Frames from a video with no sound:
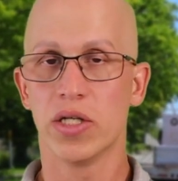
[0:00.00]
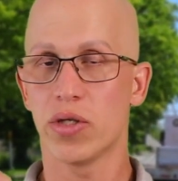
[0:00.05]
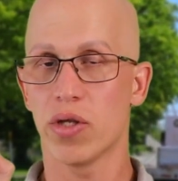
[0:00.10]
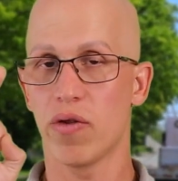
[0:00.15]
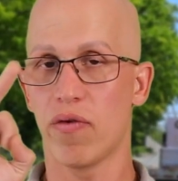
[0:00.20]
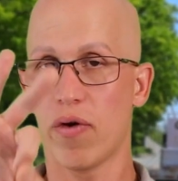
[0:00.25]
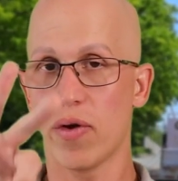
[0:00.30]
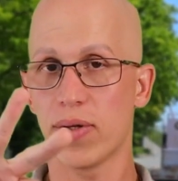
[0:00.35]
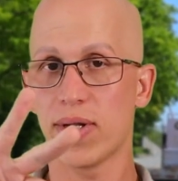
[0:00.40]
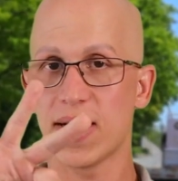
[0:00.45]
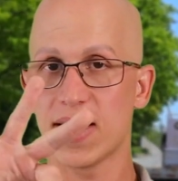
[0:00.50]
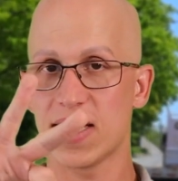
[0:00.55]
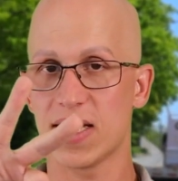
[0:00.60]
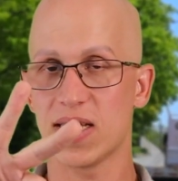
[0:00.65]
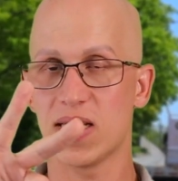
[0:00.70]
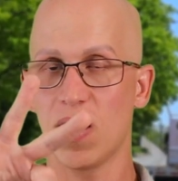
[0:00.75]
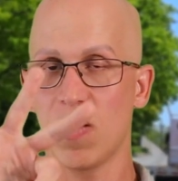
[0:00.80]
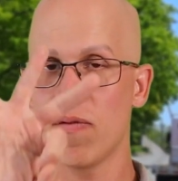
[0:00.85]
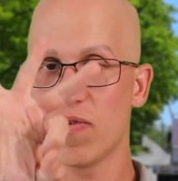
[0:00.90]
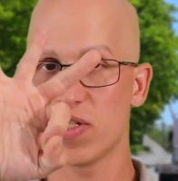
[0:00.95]
So the road
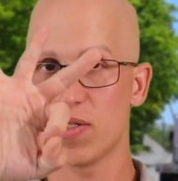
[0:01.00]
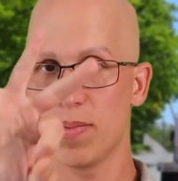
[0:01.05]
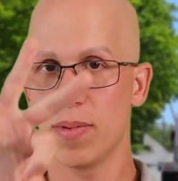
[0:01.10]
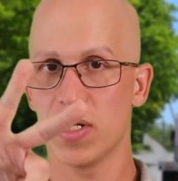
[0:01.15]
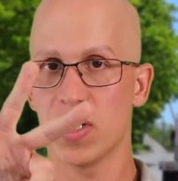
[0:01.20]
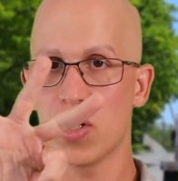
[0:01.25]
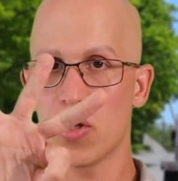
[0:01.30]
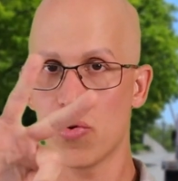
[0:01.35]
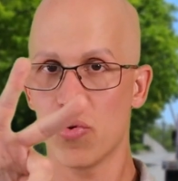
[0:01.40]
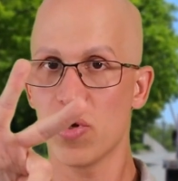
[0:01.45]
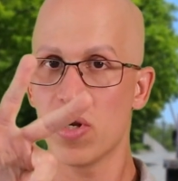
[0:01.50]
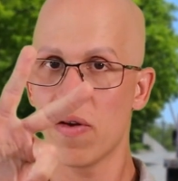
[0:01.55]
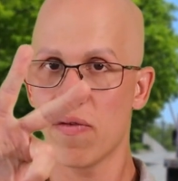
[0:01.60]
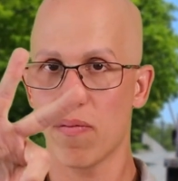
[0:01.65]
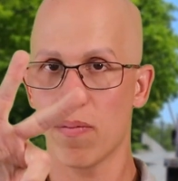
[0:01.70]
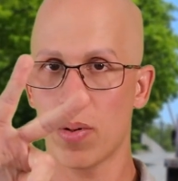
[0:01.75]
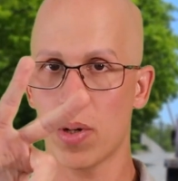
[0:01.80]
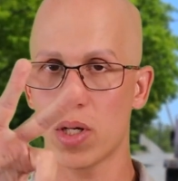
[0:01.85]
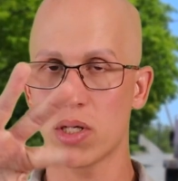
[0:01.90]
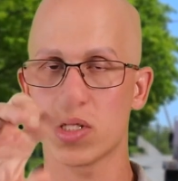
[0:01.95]
test itself is been into three
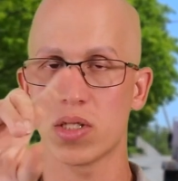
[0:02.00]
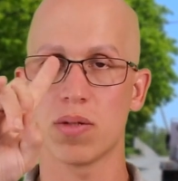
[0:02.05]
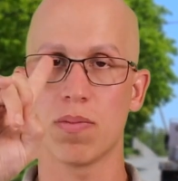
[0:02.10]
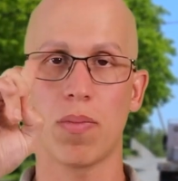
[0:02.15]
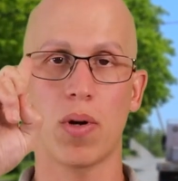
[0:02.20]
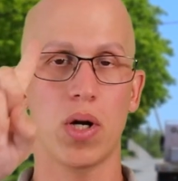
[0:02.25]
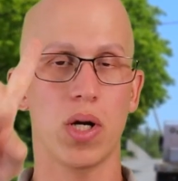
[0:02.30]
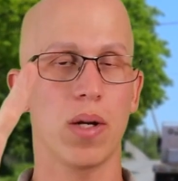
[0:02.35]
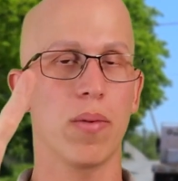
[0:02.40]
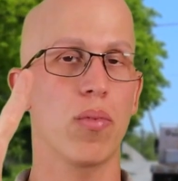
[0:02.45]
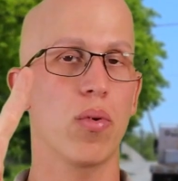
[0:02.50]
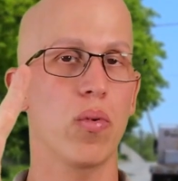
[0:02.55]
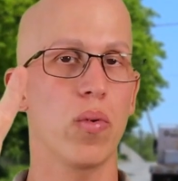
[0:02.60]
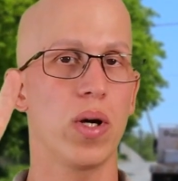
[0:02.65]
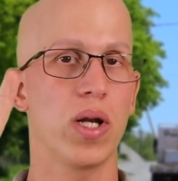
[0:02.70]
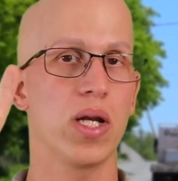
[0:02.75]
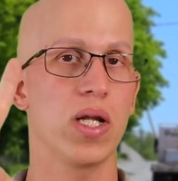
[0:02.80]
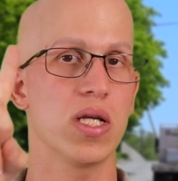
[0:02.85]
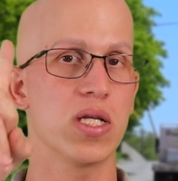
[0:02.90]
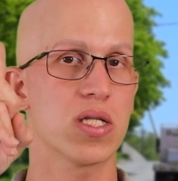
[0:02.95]
different parts. Part number
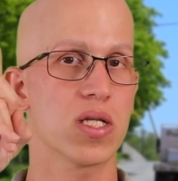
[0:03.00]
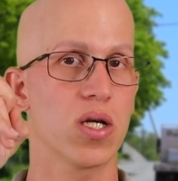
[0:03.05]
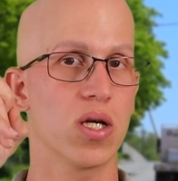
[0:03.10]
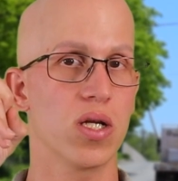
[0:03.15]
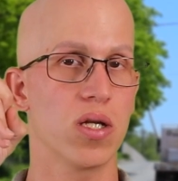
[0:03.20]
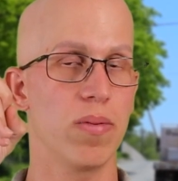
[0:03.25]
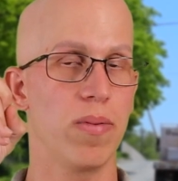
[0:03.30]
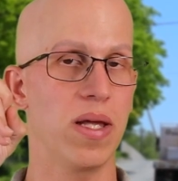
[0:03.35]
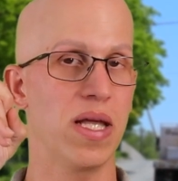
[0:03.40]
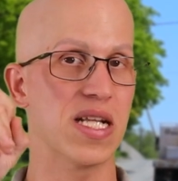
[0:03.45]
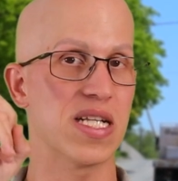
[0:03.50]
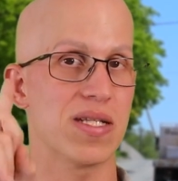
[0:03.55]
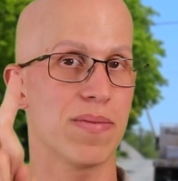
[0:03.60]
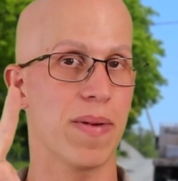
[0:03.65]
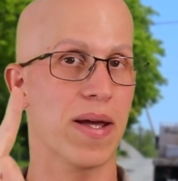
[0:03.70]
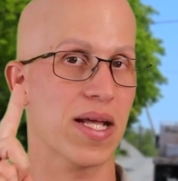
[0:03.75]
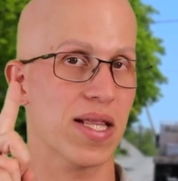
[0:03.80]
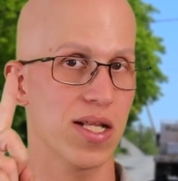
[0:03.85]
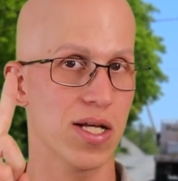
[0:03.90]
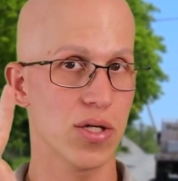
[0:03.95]
one is going to be
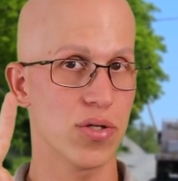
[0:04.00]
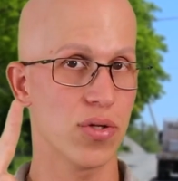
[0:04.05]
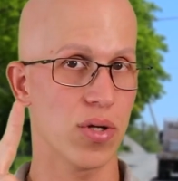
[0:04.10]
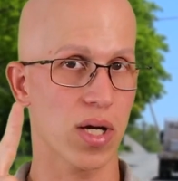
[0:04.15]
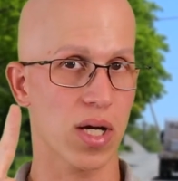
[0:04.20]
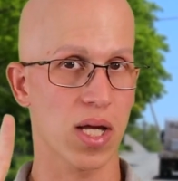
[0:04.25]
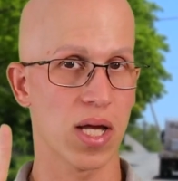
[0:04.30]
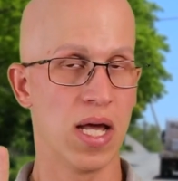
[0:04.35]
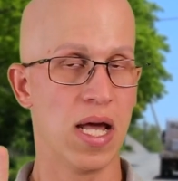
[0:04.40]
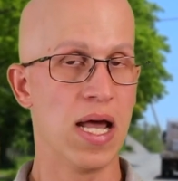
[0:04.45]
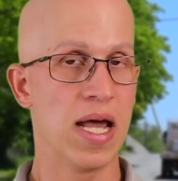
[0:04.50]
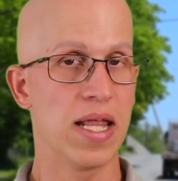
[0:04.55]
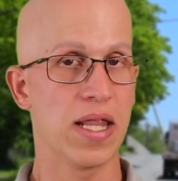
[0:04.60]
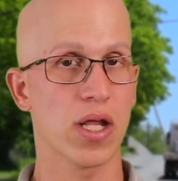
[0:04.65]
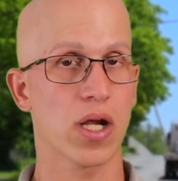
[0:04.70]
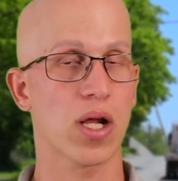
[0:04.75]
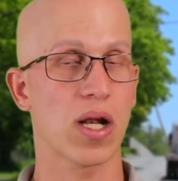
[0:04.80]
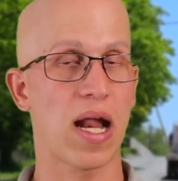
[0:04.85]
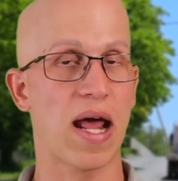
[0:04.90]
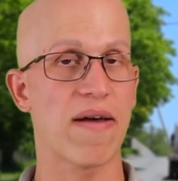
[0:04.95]
inspecting the truck.
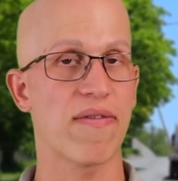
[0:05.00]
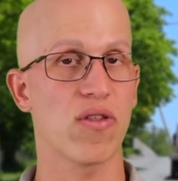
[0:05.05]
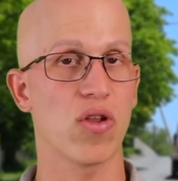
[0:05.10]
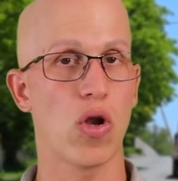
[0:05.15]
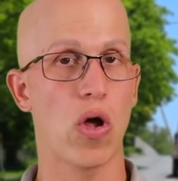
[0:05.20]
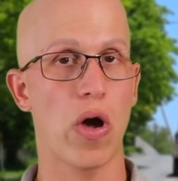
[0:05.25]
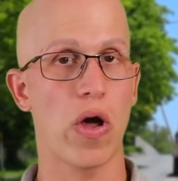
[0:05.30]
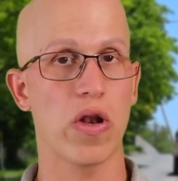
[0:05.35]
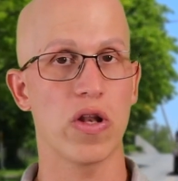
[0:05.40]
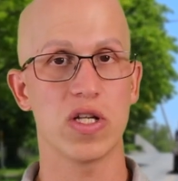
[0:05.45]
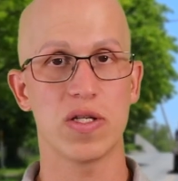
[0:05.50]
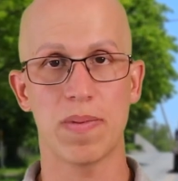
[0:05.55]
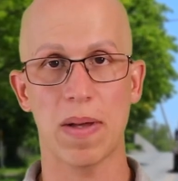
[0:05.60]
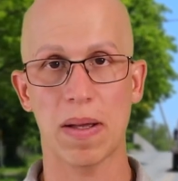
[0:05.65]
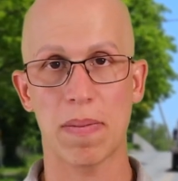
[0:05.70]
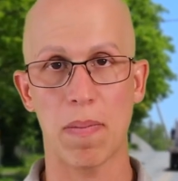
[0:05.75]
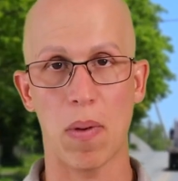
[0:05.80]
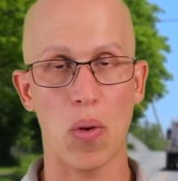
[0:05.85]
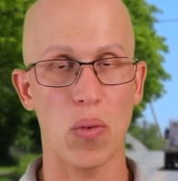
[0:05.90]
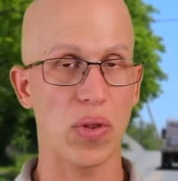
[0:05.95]
They're going to have to know how to
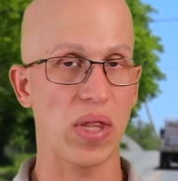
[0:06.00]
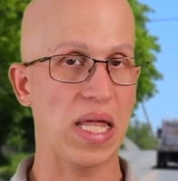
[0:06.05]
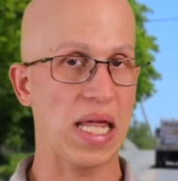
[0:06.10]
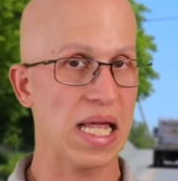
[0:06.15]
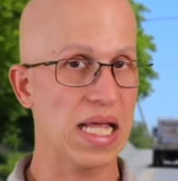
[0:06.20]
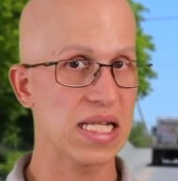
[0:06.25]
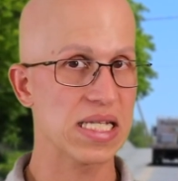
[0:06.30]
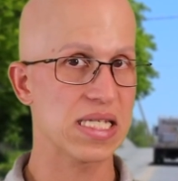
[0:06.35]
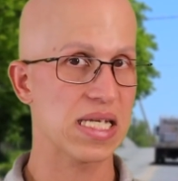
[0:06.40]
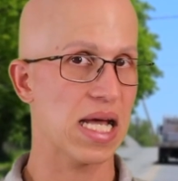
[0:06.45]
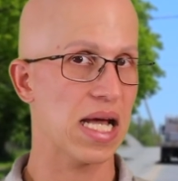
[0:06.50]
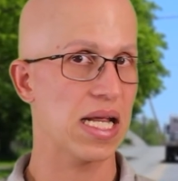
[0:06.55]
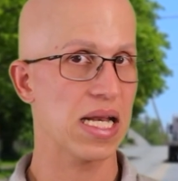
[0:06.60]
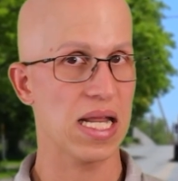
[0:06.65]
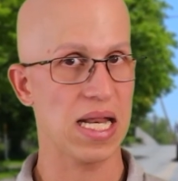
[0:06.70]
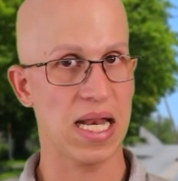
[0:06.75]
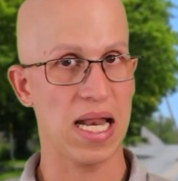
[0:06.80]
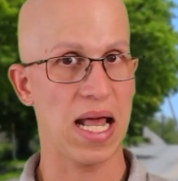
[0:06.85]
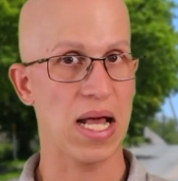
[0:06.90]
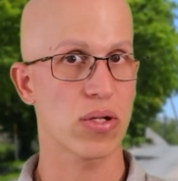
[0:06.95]
inspect both the
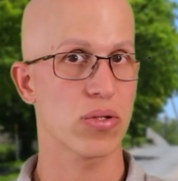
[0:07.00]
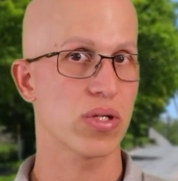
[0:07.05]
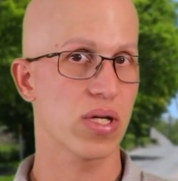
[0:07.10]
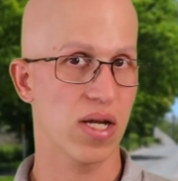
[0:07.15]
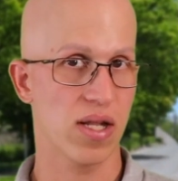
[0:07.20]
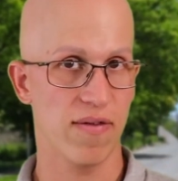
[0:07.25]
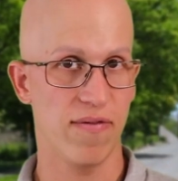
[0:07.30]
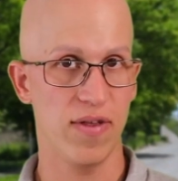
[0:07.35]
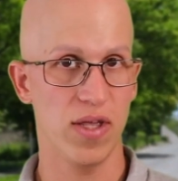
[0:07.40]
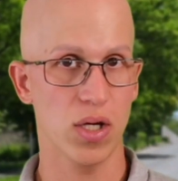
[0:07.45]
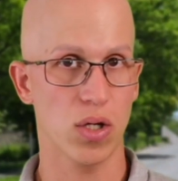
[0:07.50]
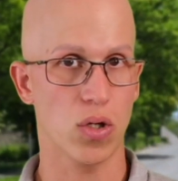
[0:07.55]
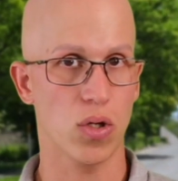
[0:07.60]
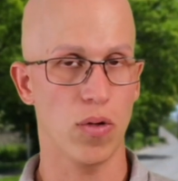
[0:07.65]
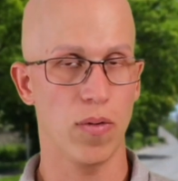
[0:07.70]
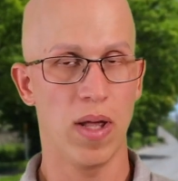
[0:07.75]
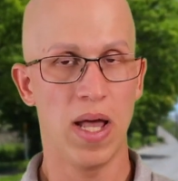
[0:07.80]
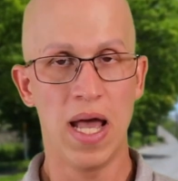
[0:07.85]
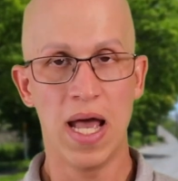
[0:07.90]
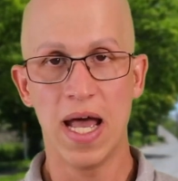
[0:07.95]
inside and outside of the
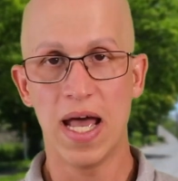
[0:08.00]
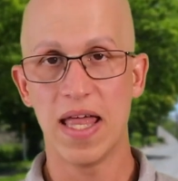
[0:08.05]
vehicle.